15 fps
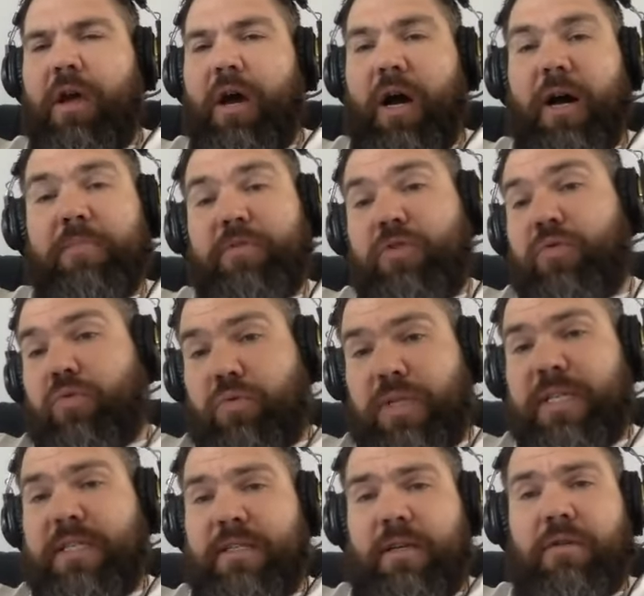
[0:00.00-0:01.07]
up to
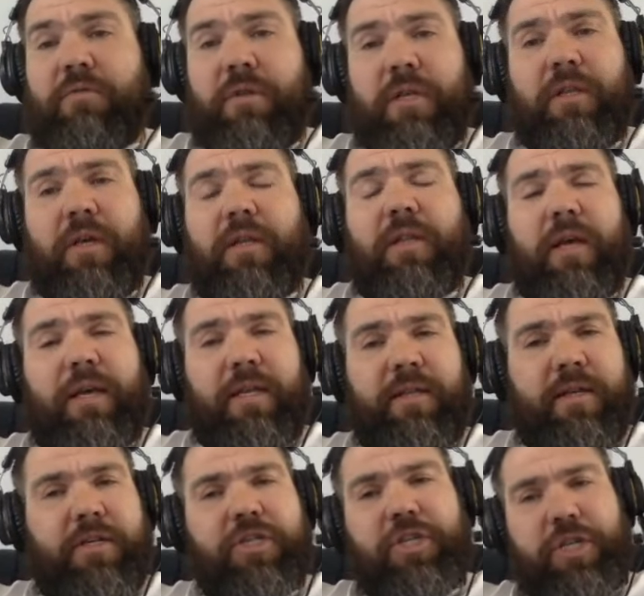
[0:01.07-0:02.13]
recent, really. Like it
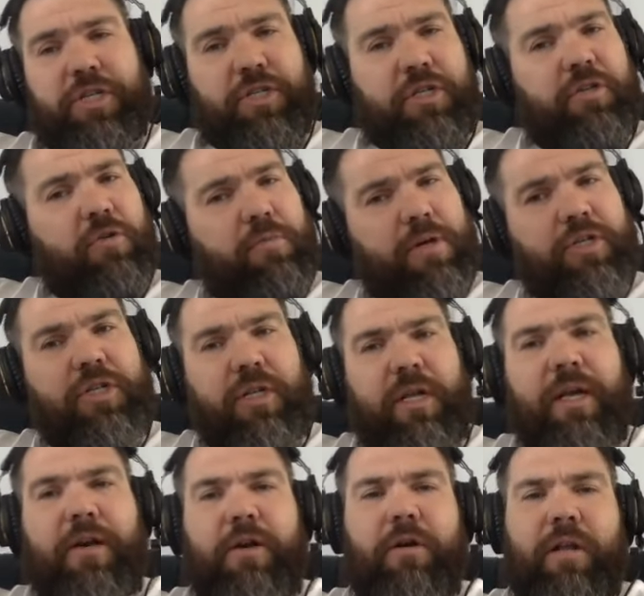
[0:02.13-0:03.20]
didn't change until much
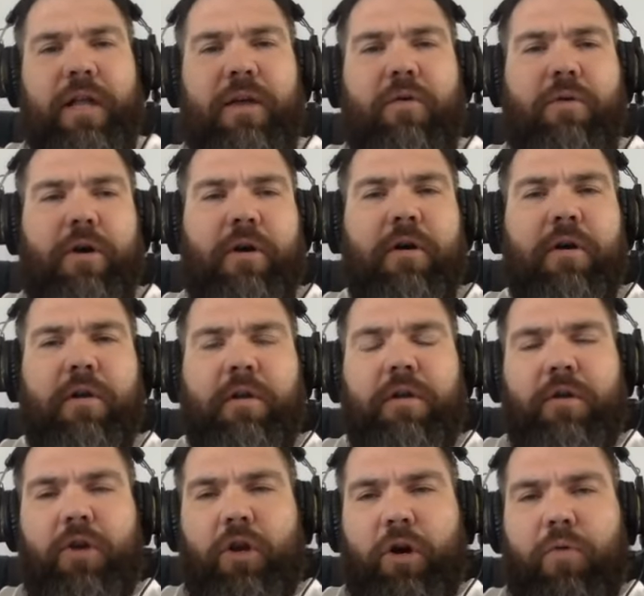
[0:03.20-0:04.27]
later. Like where,
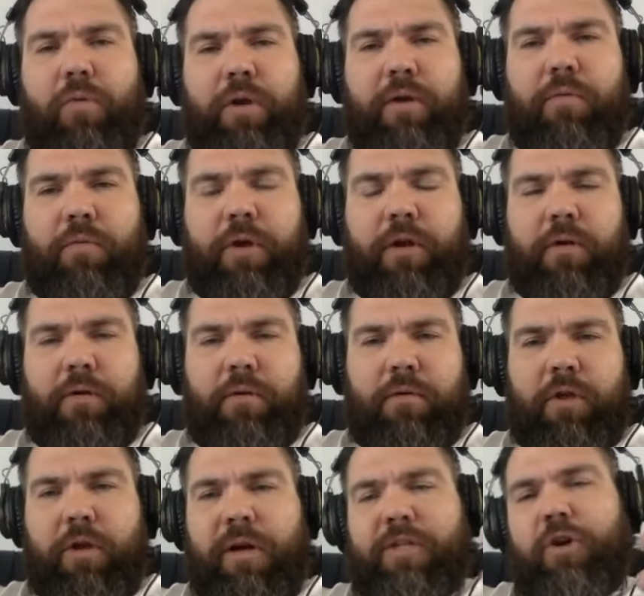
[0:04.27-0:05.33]
you know, when when
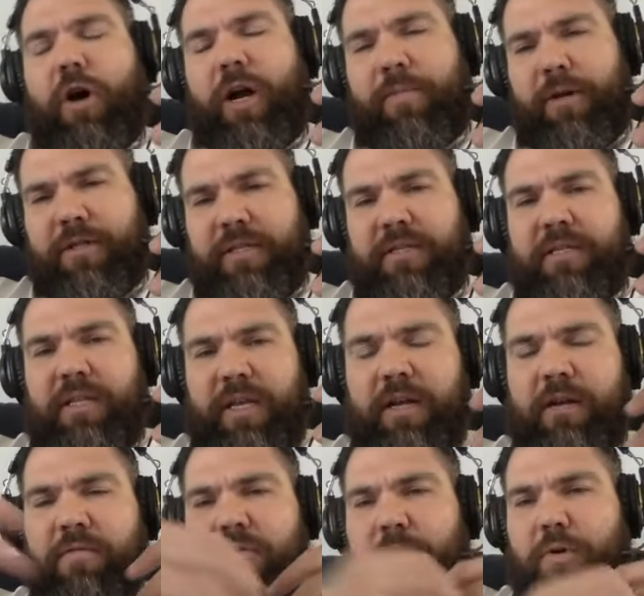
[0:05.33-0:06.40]
you know, I talk about this at the
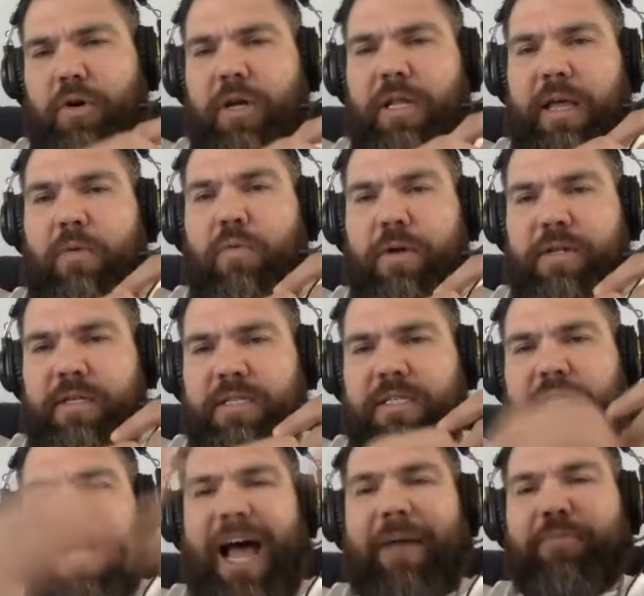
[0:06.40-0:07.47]
end of the book, like when the
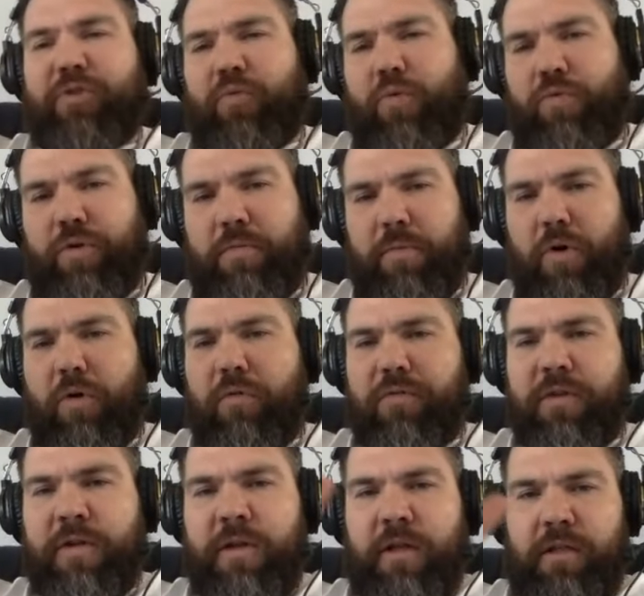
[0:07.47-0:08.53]
slaps were
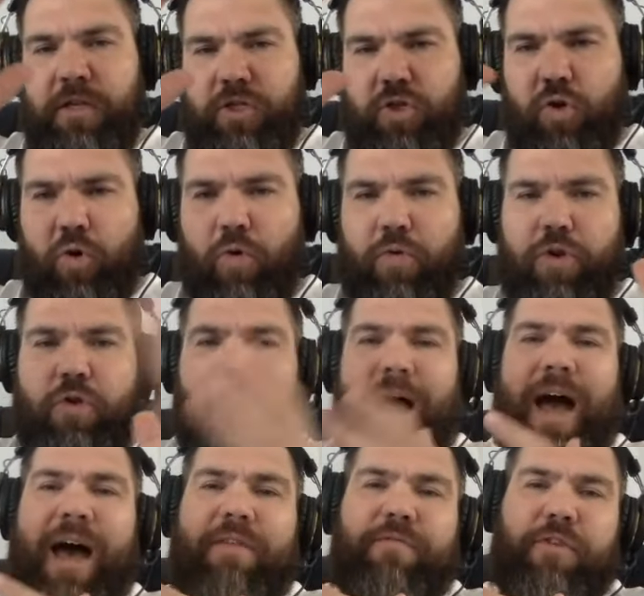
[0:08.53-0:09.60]
removed, this whole new
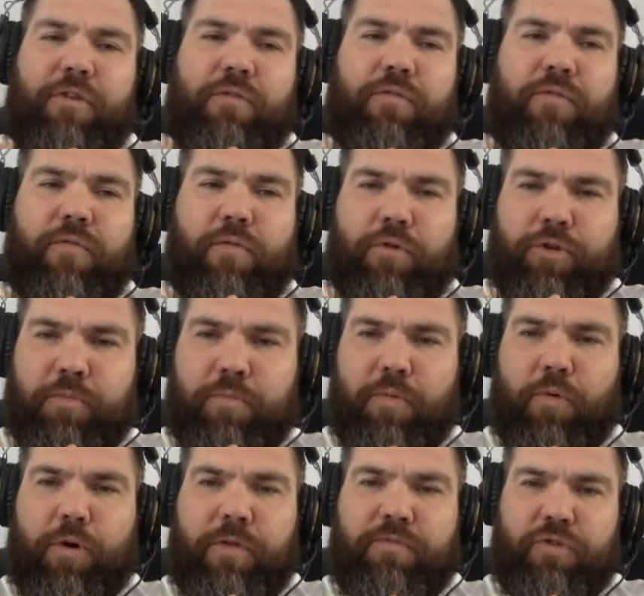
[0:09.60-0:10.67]
avenue for
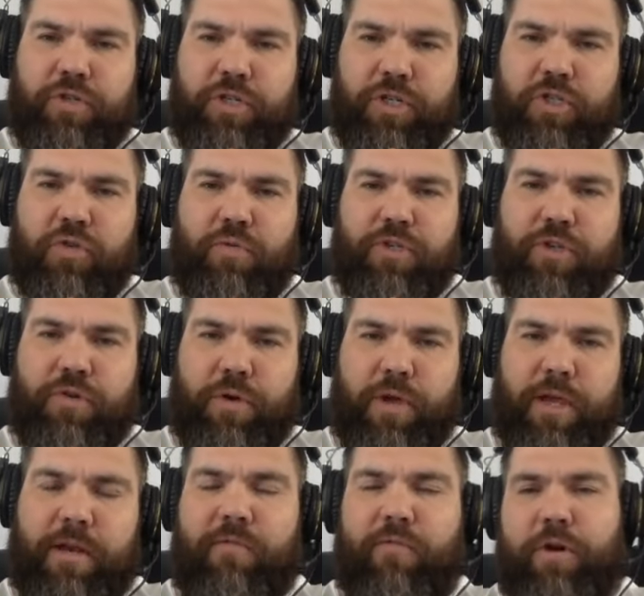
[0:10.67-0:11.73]
sportive jiu-jitsu was
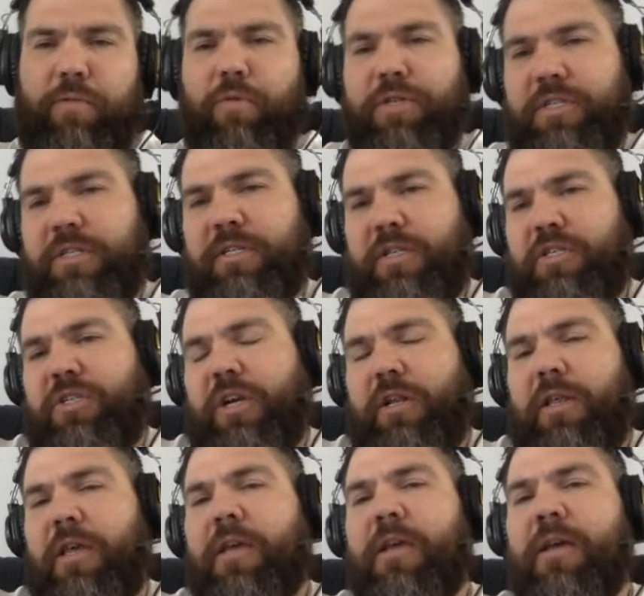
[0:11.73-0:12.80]
created where it wasn't
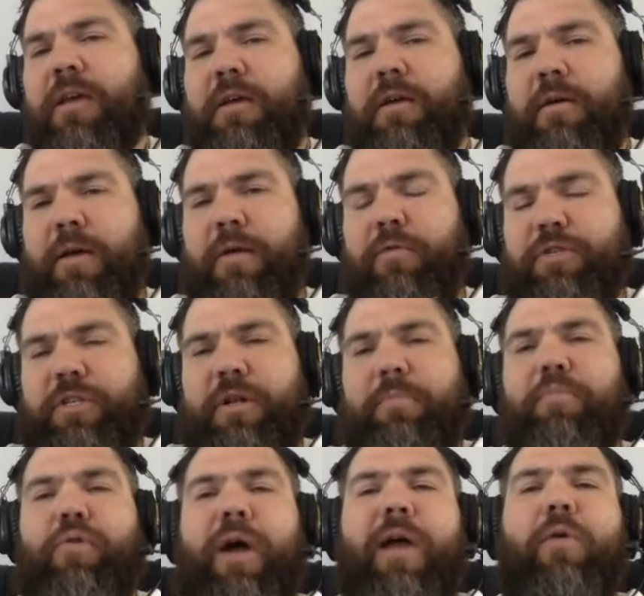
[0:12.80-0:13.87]
necessarily it wasn't a
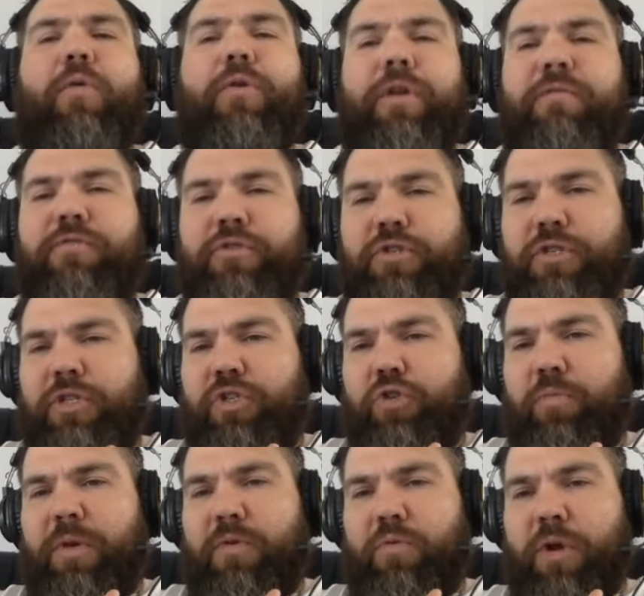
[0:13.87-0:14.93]
priority for
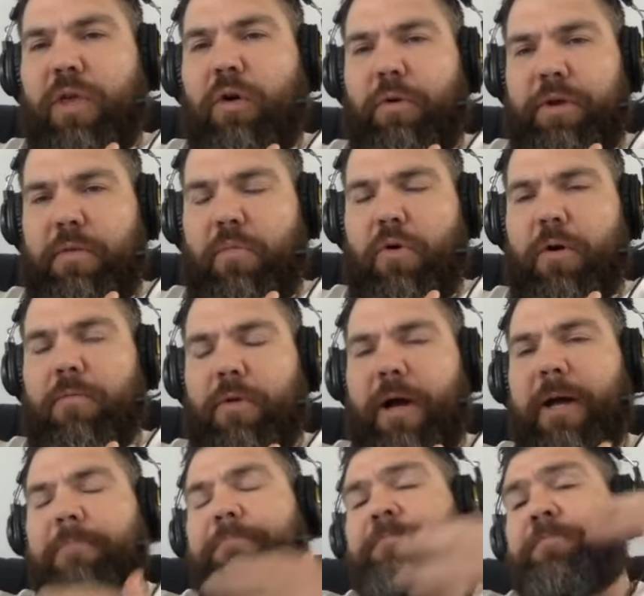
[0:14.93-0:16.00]
jiu-jitsu to be real anymore,
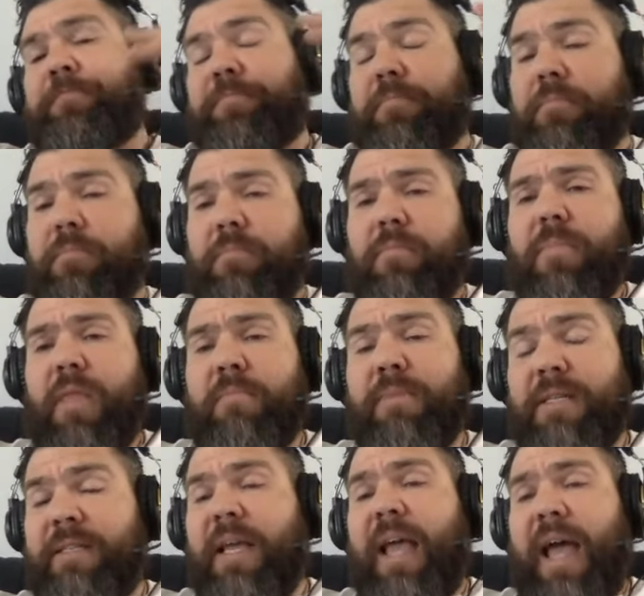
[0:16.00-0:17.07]
right? but they